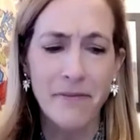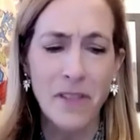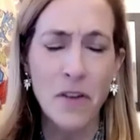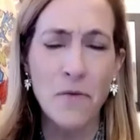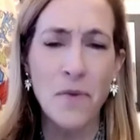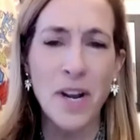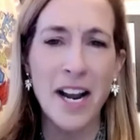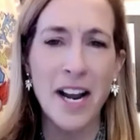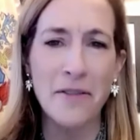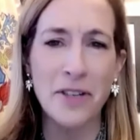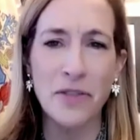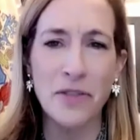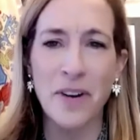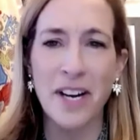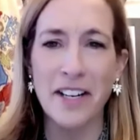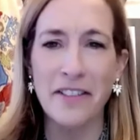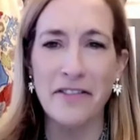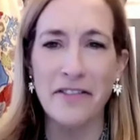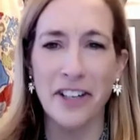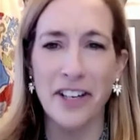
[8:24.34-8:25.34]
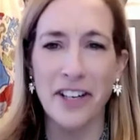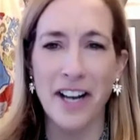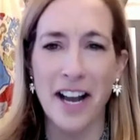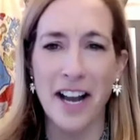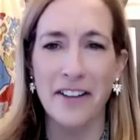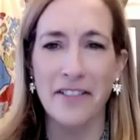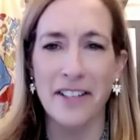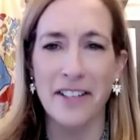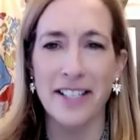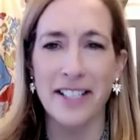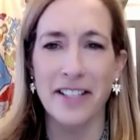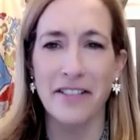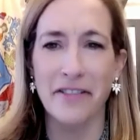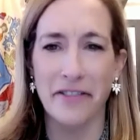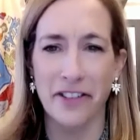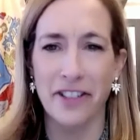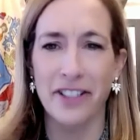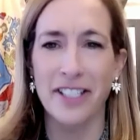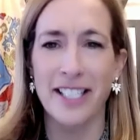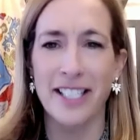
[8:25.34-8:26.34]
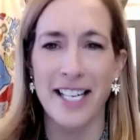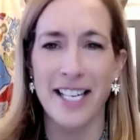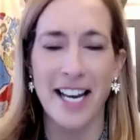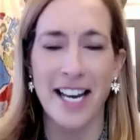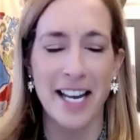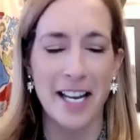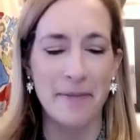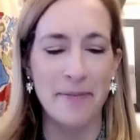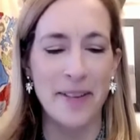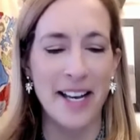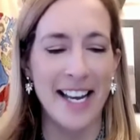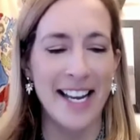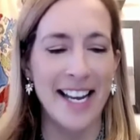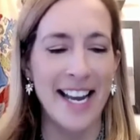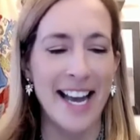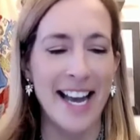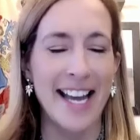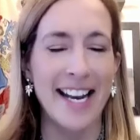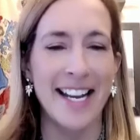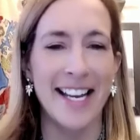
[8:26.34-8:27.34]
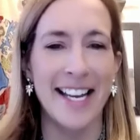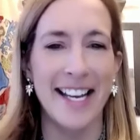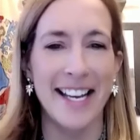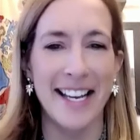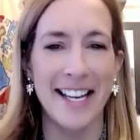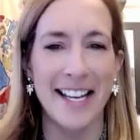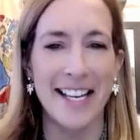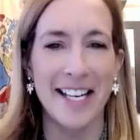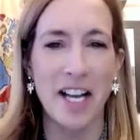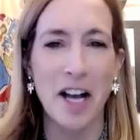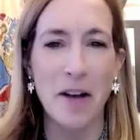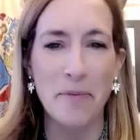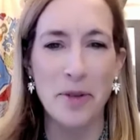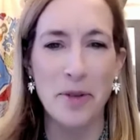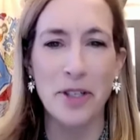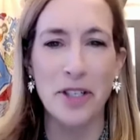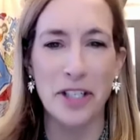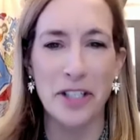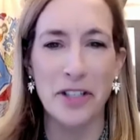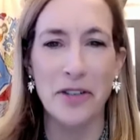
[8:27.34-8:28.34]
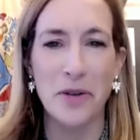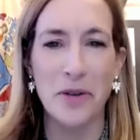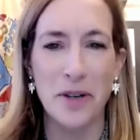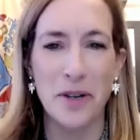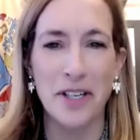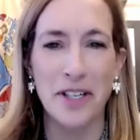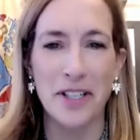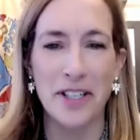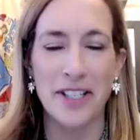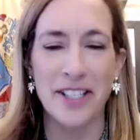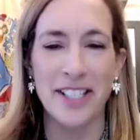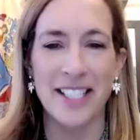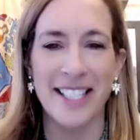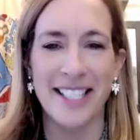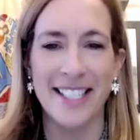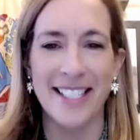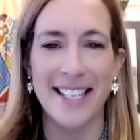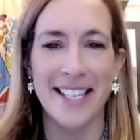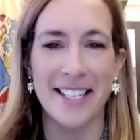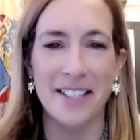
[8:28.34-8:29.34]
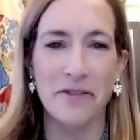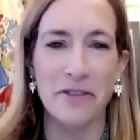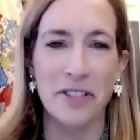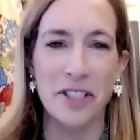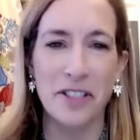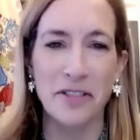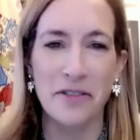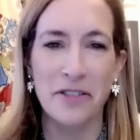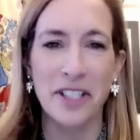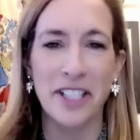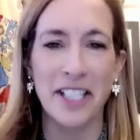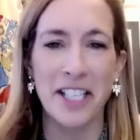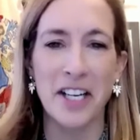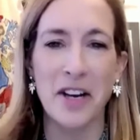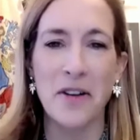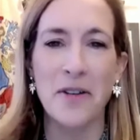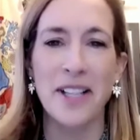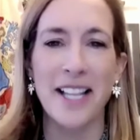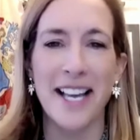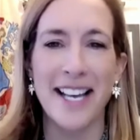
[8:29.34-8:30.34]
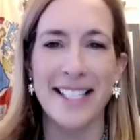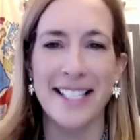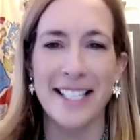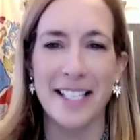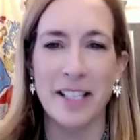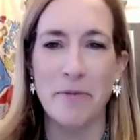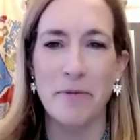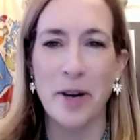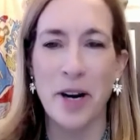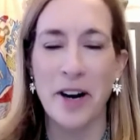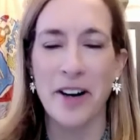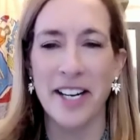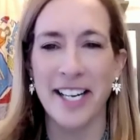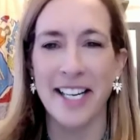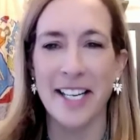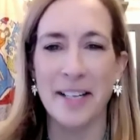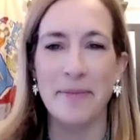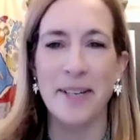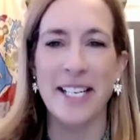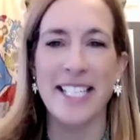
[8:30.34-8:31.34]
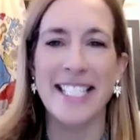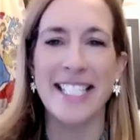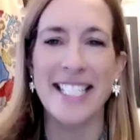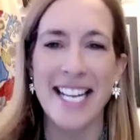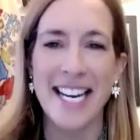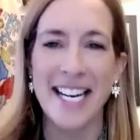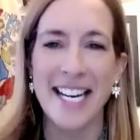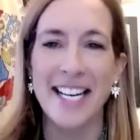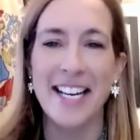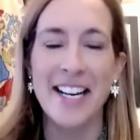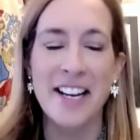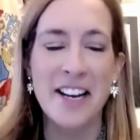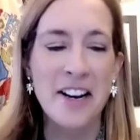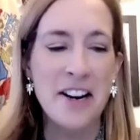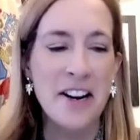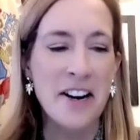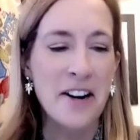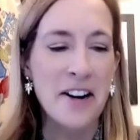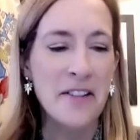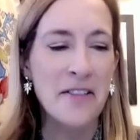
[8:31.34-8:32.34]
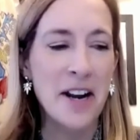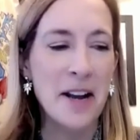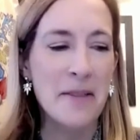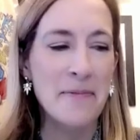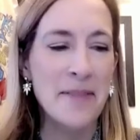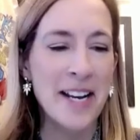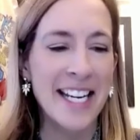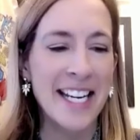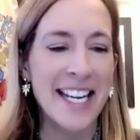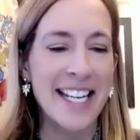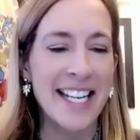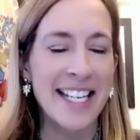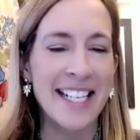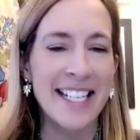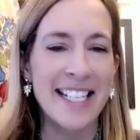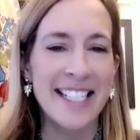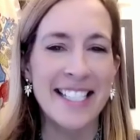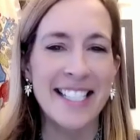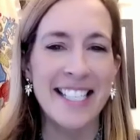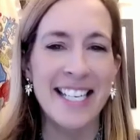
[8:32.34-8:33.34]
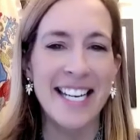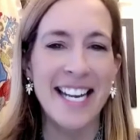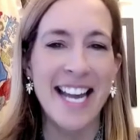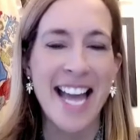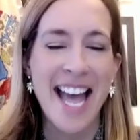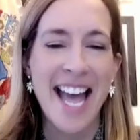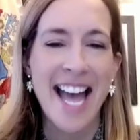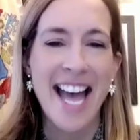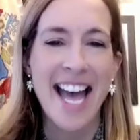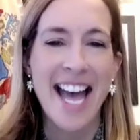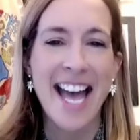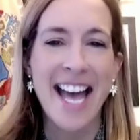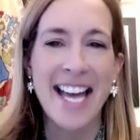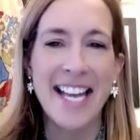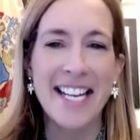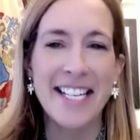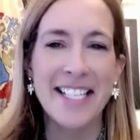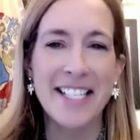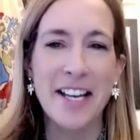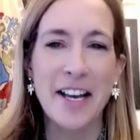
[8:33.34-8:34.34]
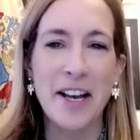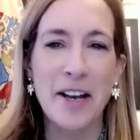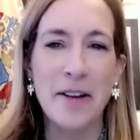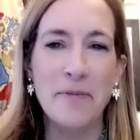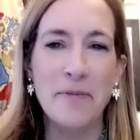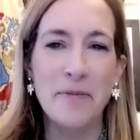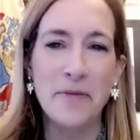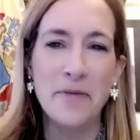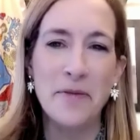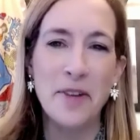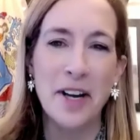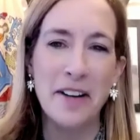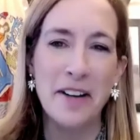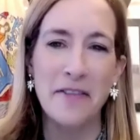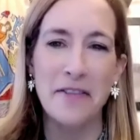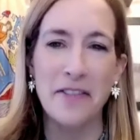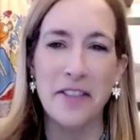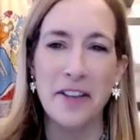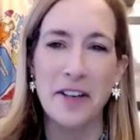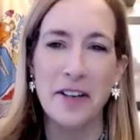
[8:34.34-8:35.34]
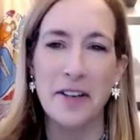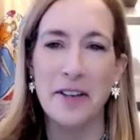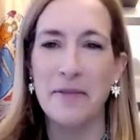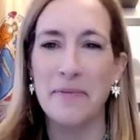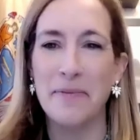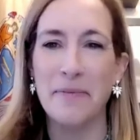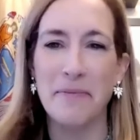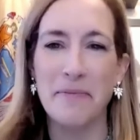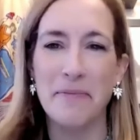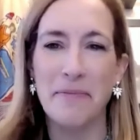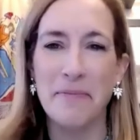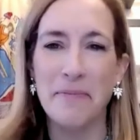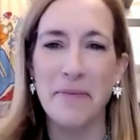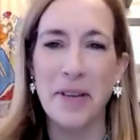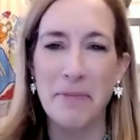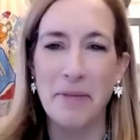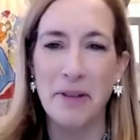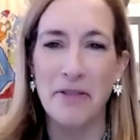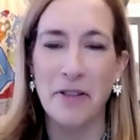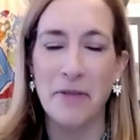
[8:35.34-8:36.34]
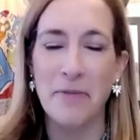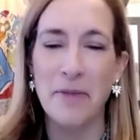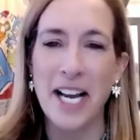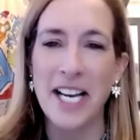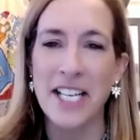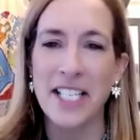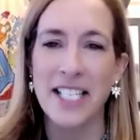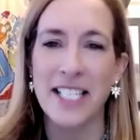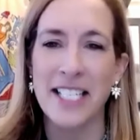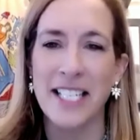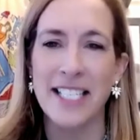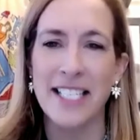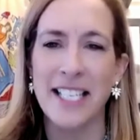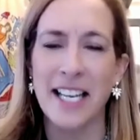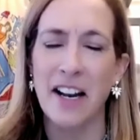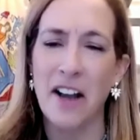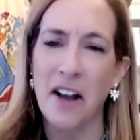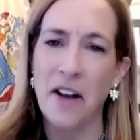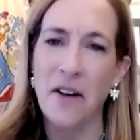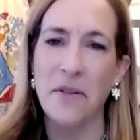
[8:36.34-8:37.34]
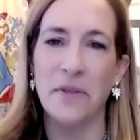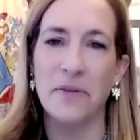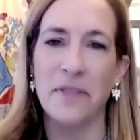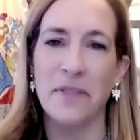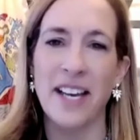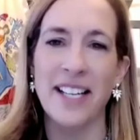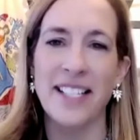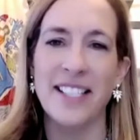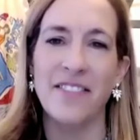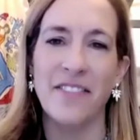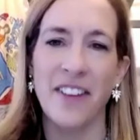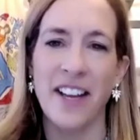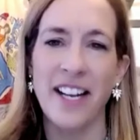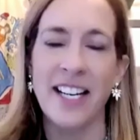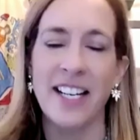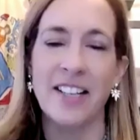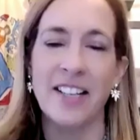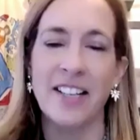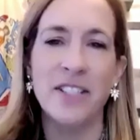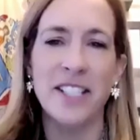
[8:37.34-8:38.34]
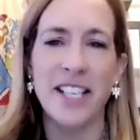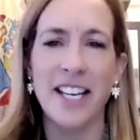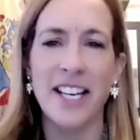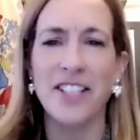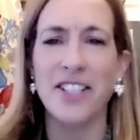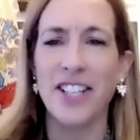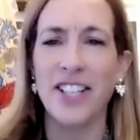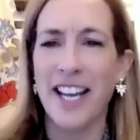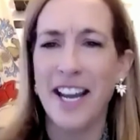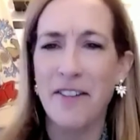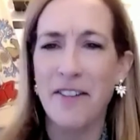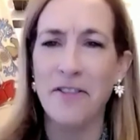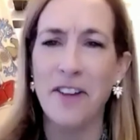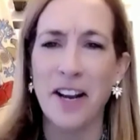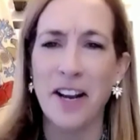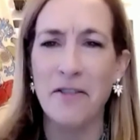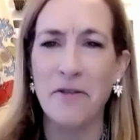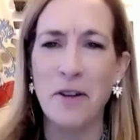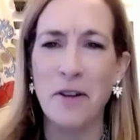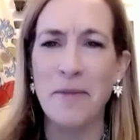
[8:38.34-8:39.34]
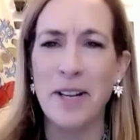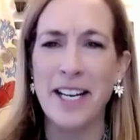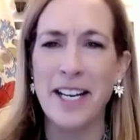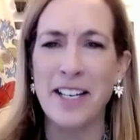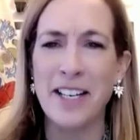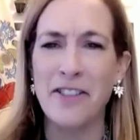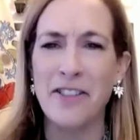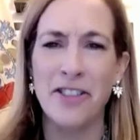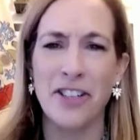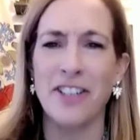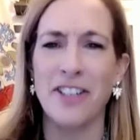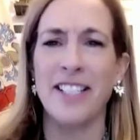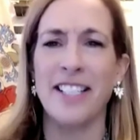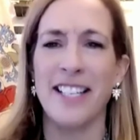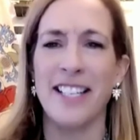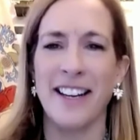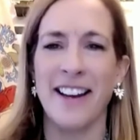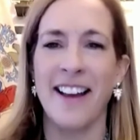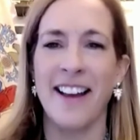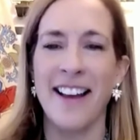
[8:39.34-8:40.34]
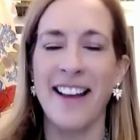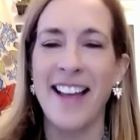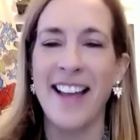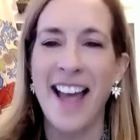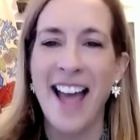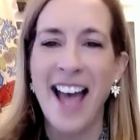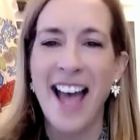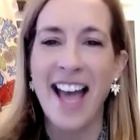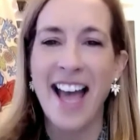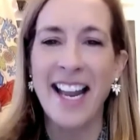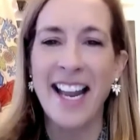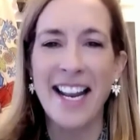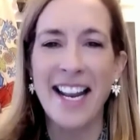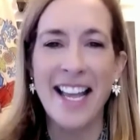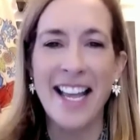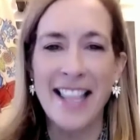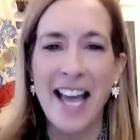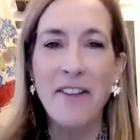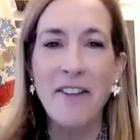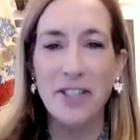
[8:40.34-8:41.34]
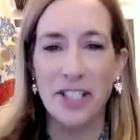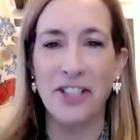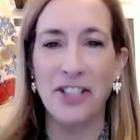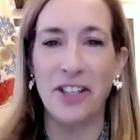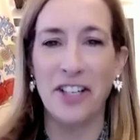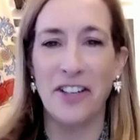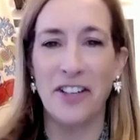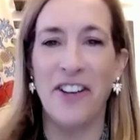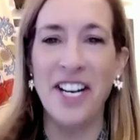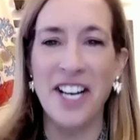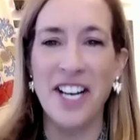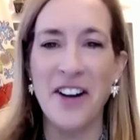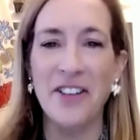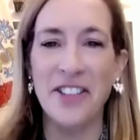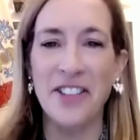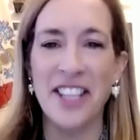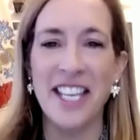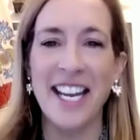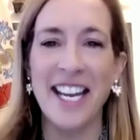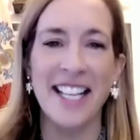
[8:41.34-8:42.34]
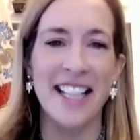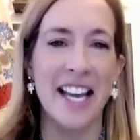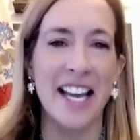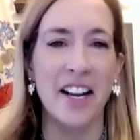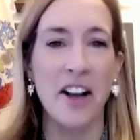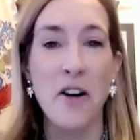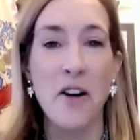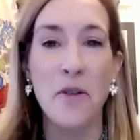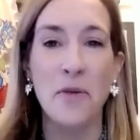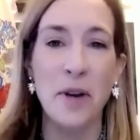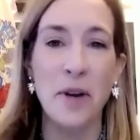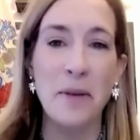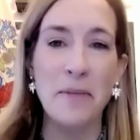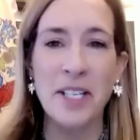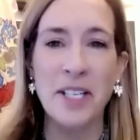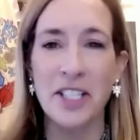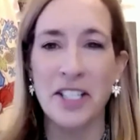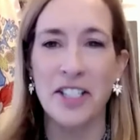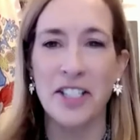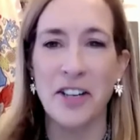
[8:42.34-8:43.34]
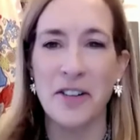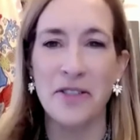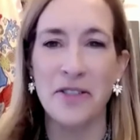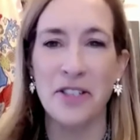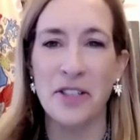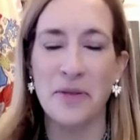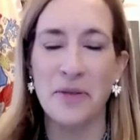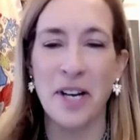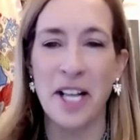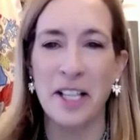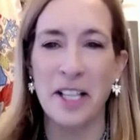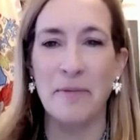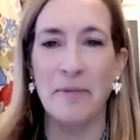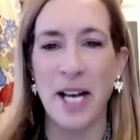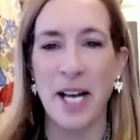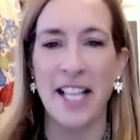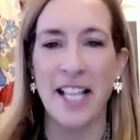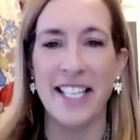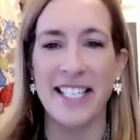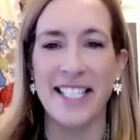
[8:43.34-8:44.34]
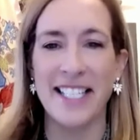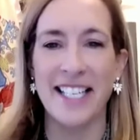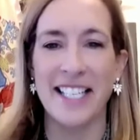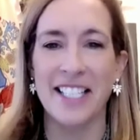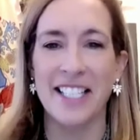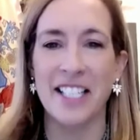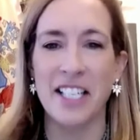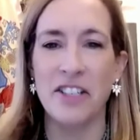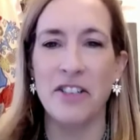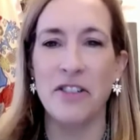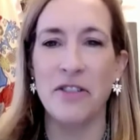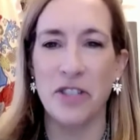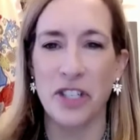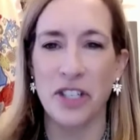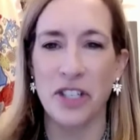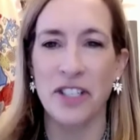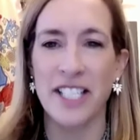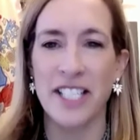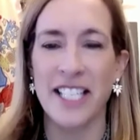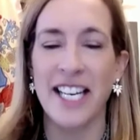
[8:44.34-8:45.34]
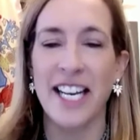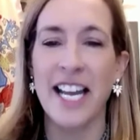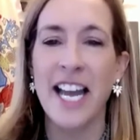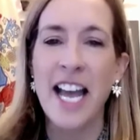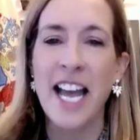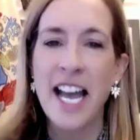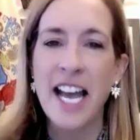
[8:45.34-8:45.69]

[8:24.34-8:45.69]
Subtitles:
When I was running for Congress the first time, I had a couple good quarters and was really coalescing the party in my state around my candidacy. And one of the people from Washington said, "Oh, that's funny. Who says you can't run a woman in New Jersey, huh?" And that was sort of a known thing, like, oh, women just don't do well in politics in New Jersey.